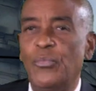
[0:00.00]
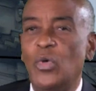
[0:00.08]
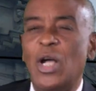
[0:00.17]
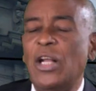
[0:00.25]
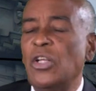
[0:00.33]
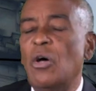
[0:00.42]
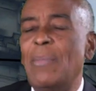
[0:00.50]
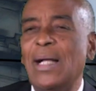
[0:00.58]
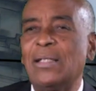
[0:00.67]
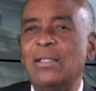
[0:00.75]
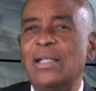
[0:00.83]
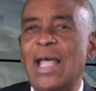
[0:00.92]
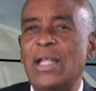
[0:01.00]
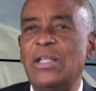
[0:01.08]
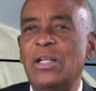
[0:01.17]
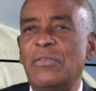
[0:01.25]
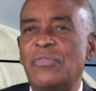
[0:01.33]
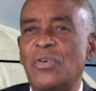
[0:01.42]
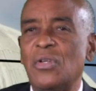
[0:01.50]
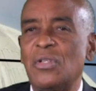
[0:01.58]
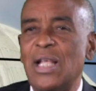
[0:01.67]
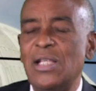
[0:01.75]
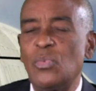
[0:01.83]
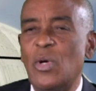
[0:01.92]
Gotta go back to Daniel first.
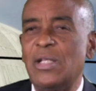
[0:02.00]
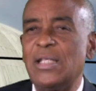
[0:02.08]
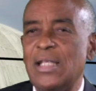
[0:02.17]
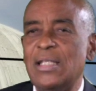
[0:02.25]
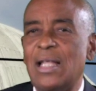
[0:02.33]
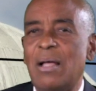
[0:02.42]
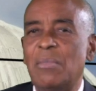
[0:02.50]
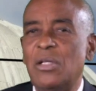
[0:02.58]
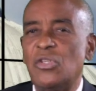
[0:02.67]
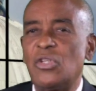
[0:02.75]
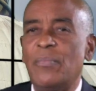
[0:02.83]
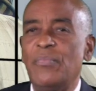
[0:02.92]
That's where it's established.